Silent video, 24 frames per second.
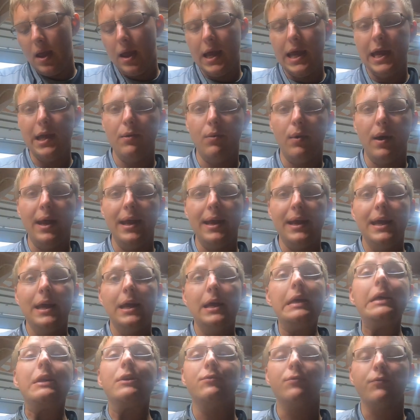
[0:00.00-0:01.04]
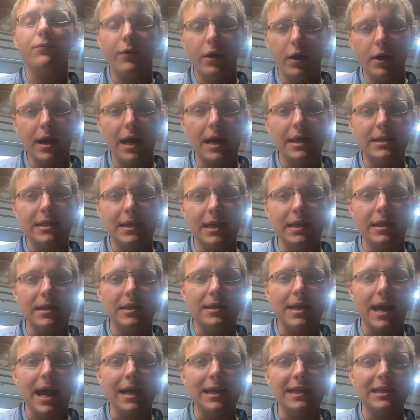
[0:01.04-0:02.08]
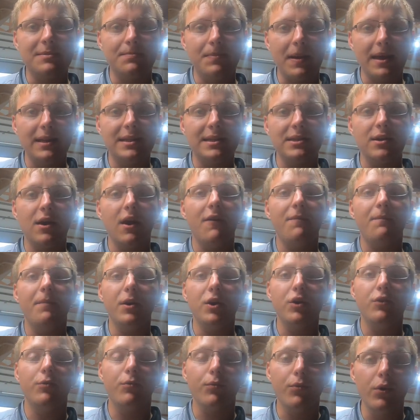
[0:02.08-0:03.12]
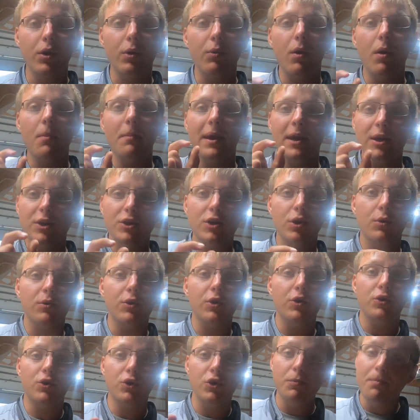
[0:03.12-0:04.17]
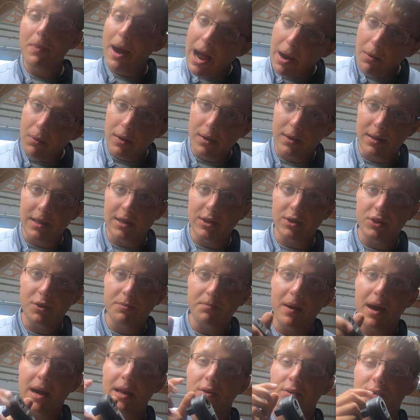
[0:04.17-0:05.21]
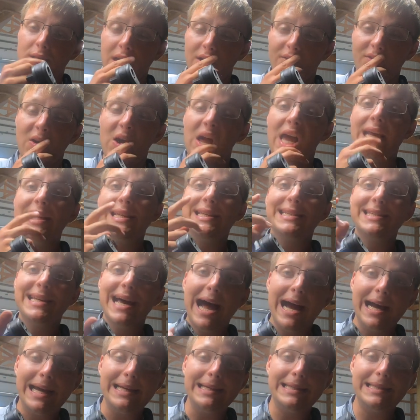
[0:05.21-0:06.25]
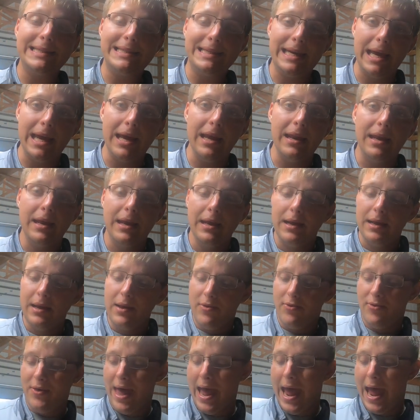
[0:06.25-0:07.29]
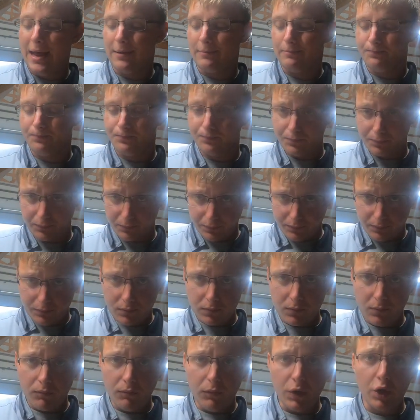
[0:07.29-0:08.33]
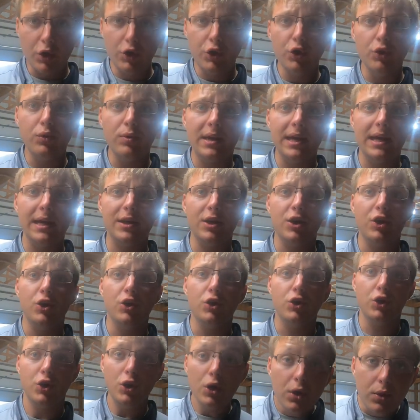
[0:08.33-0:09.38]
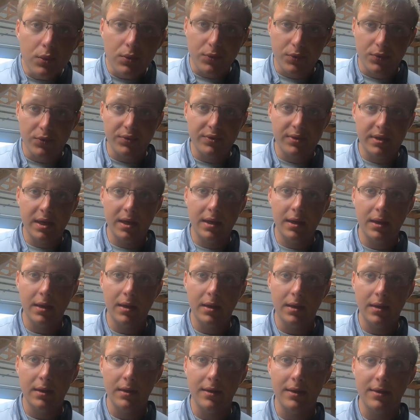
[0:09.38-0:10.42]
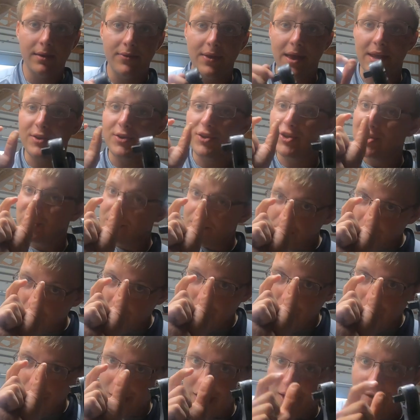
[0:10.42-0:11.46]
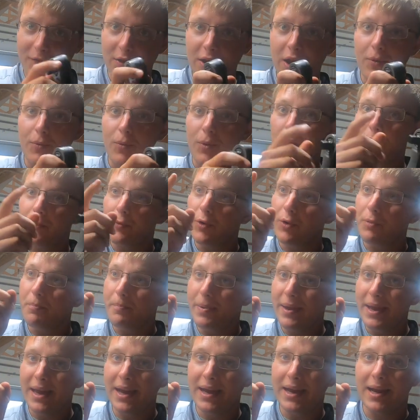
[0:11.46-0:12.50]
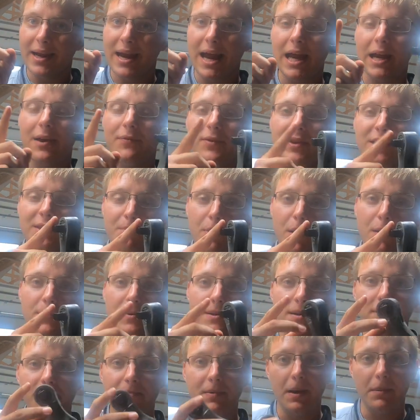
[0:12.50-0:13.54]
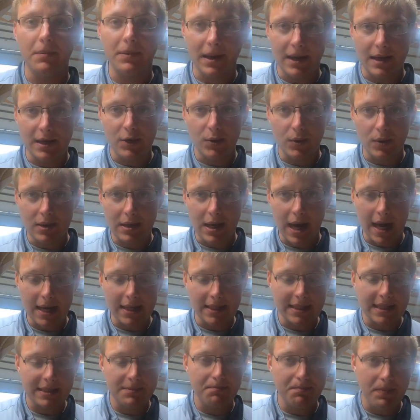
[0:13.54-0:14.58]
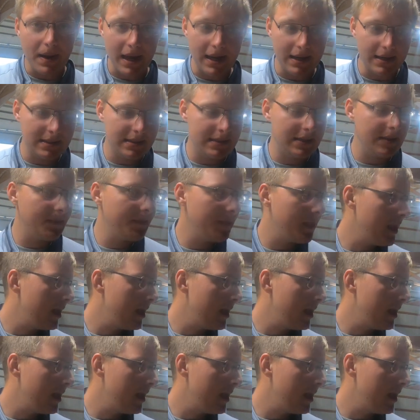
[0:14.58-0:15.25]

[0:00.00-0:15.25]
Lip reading: anyway, it's very nice to get in tight spaces off, but you really want to make sure when you do buy one of these, you buy yourself a socket set that you can use that's small. If you get one real big, it kind of defeats the purpose of being able to get into a tight space.